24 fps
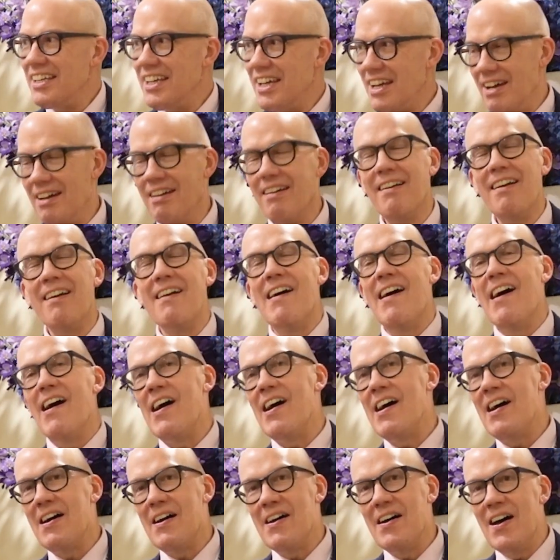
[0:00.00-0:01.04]
Yeah.
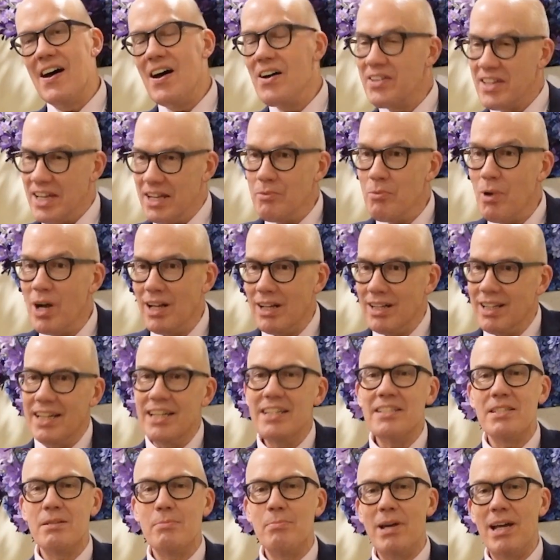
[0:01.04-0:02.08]
Okay, well,
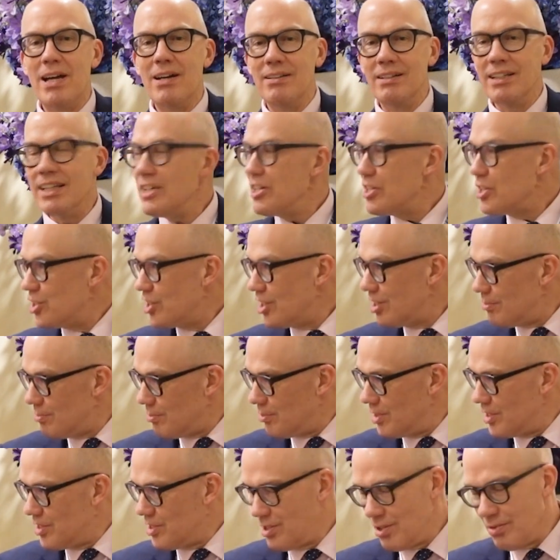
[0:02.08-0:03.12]
it's about leadership,
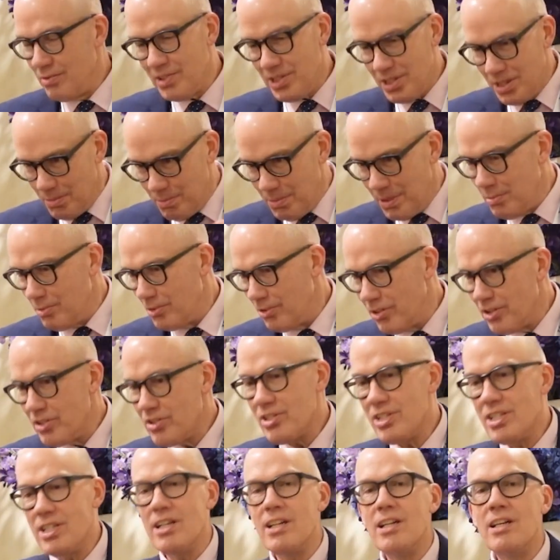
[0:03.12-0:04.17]
which obviously people are
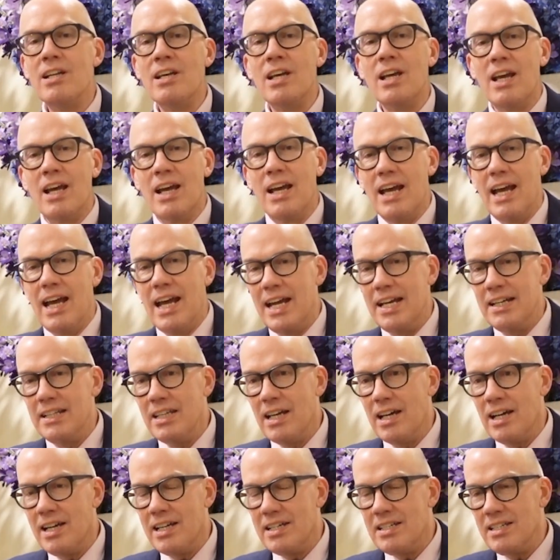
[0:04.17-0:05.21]
interested in, and the
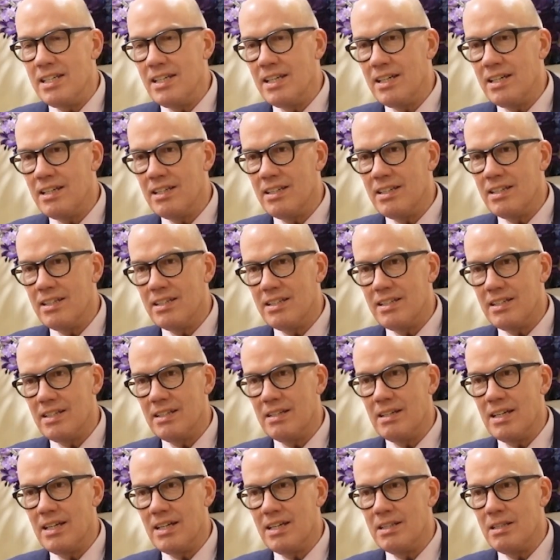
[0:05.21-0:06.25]
idea that
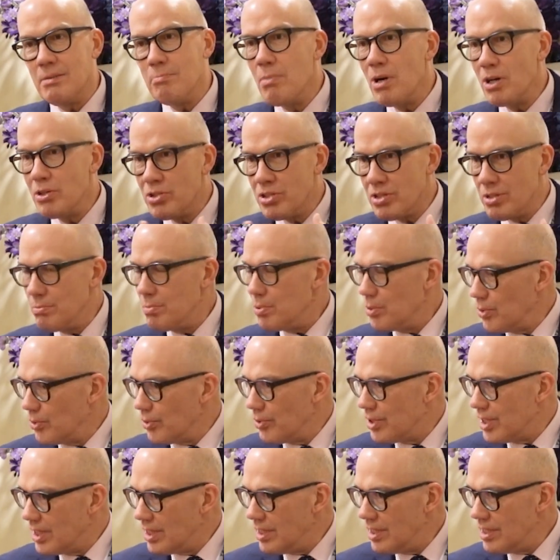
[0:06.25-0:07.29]
the most
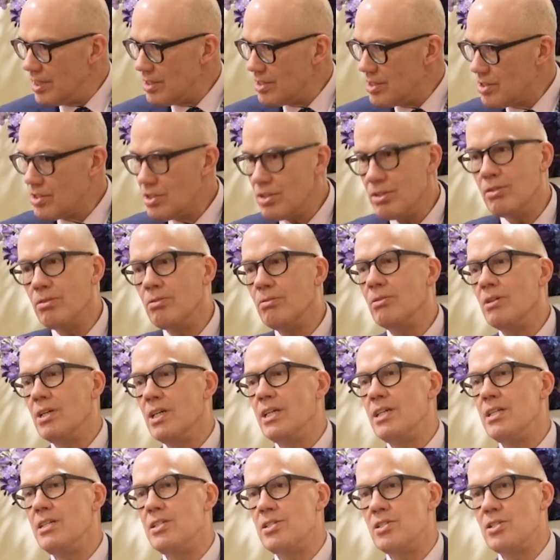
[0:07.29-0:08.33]
important thing leaders do
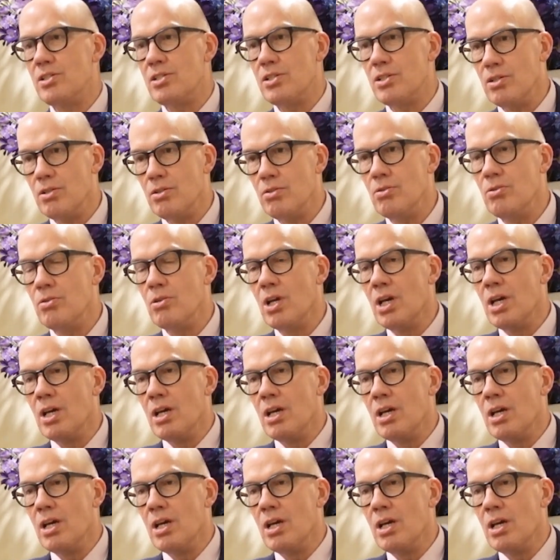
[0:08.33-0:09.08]
is to